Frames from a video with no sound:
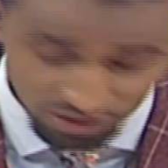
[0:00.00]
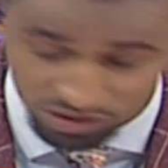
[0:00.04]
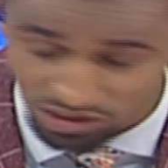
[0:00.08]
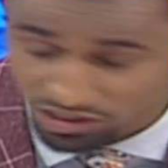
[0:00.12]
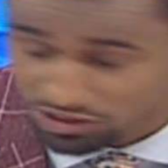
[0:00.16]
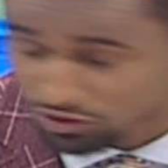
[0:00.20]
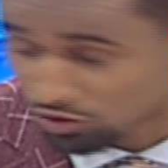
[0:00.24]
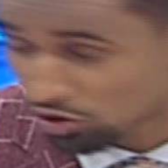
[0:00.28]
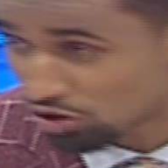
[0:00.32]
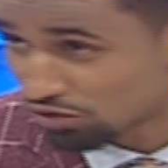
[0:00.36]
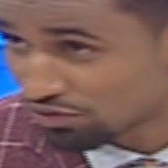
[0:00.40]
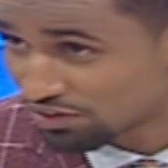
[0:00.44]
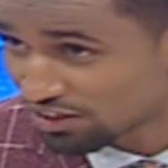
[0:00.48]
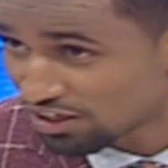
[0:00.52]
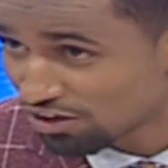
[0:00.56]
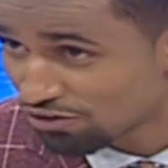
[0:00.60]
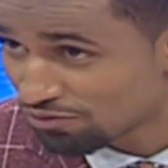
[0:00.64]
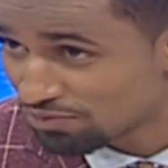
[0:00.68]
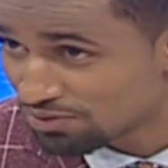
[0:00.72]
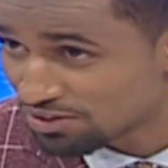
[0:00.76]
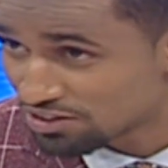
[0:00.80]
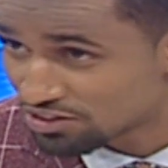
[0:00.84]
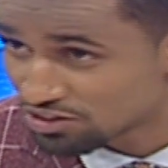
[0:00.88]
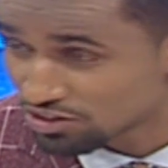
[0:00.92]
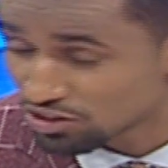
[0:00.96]
critical of the
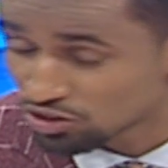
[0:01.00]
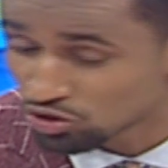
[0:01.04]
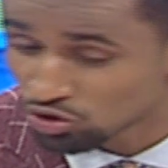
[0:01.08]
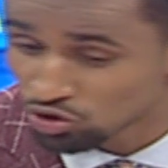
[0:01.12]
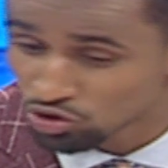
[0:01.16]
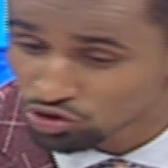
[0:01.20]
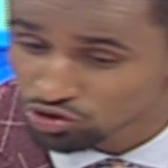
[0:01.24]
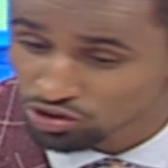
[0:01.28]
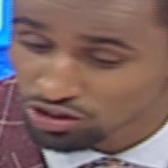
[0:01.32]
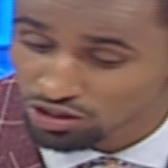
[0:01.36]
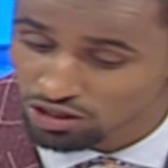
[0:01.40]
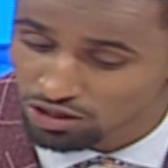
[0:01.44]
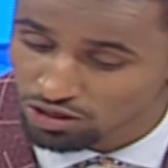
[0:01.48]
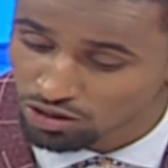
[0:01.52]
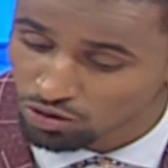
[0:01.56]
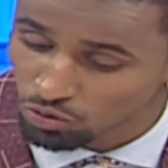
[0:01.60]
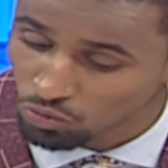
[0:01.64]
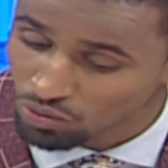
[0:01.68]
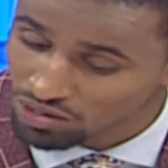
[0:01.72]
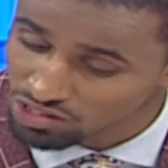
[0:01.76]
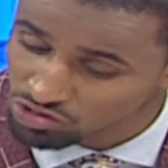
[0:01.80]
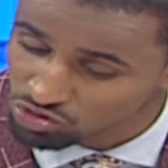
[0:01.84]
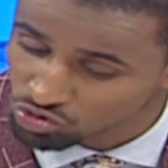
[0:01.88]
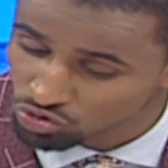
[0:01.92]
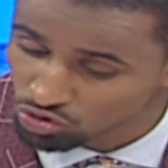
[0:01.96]
government, not uh,
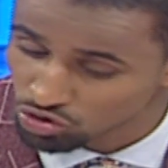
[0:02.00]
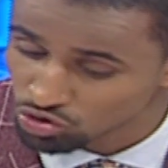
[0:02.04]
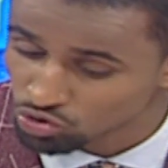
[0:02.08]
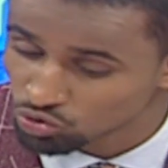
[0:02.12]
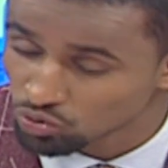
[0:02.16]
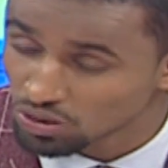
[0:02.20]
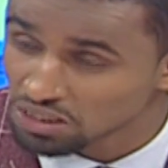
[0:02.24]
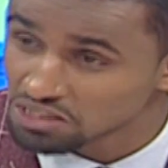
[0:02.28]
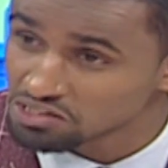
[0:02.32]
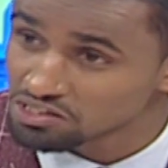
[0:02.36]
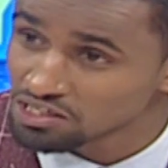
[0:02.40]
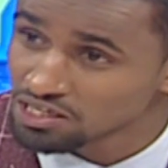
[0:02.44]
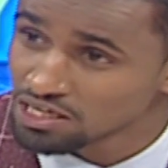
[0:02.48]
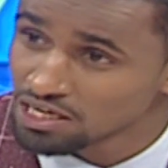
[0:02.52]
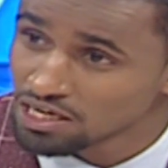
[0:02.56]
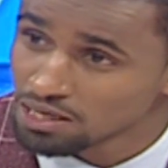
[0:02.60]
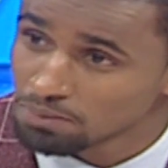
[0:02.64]
once, not twice,